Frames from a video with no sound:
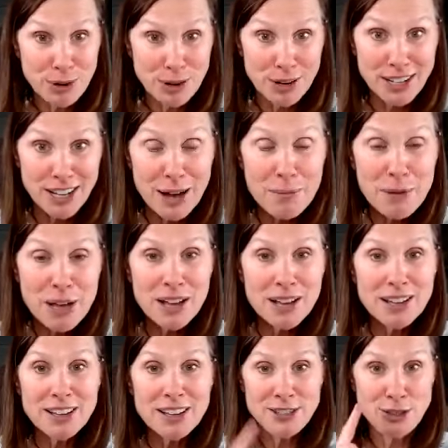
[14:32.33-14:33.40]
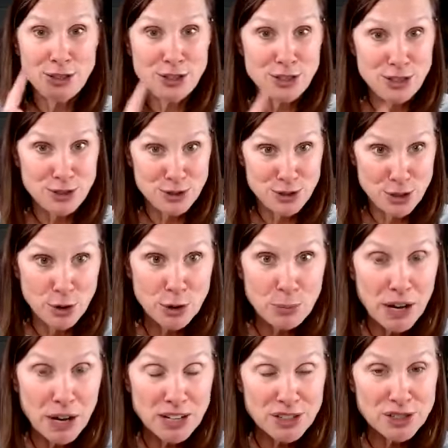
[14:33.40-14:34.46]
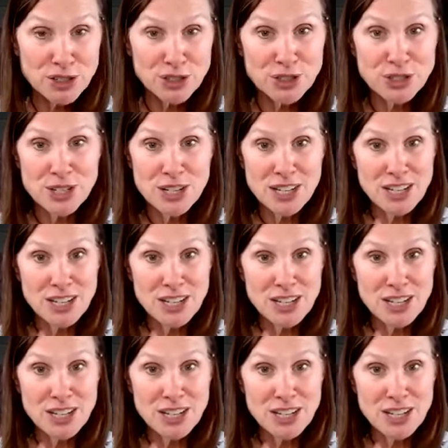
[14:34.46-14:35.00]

pranayama, you can use yoga postures.